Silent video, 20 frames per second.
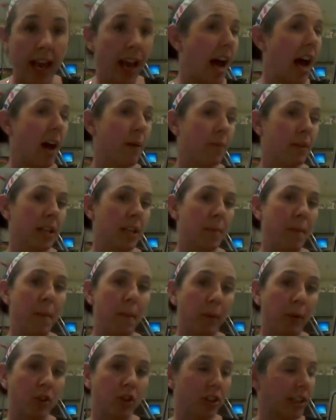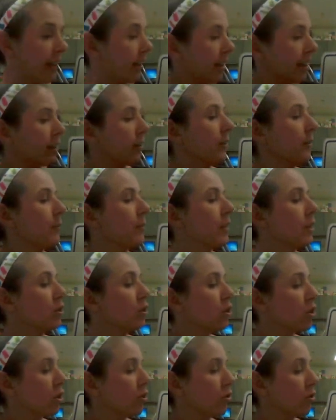How many people are sharing them?
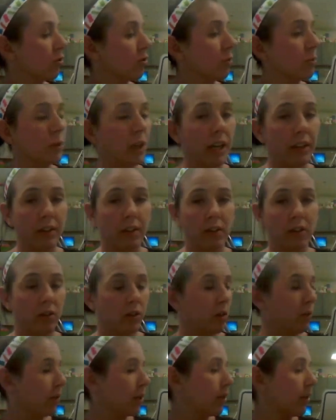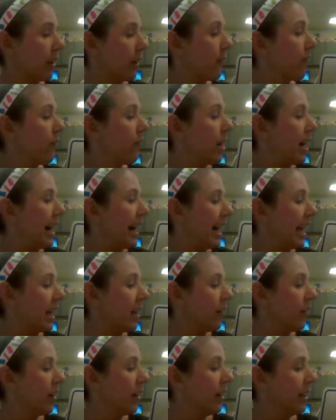2 brothers. So we're doing
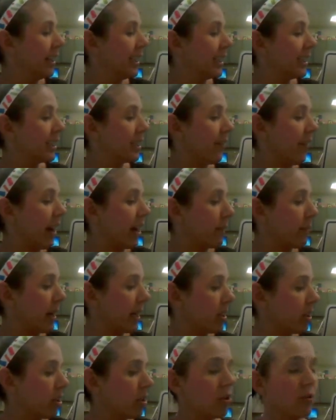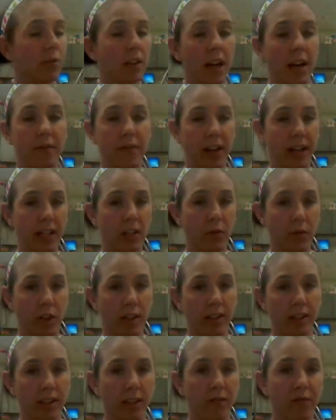5 divided by 2, not vice
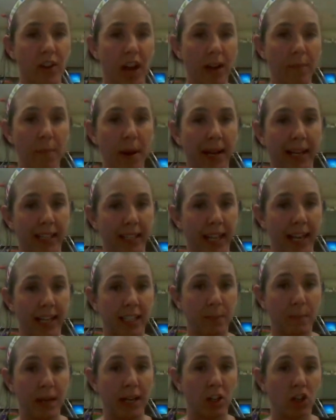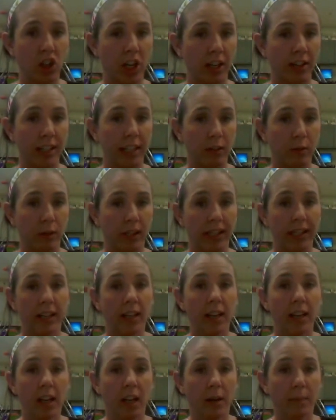versa. 5 pancakes being shared equally
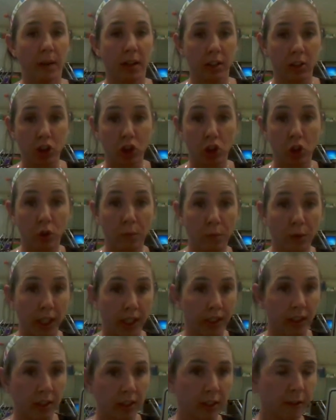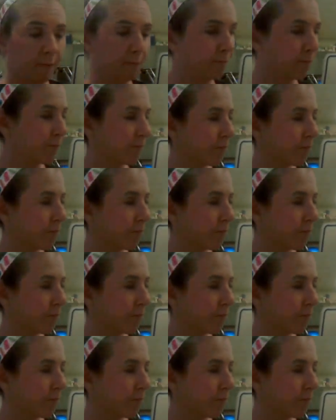amongst 2 brothers.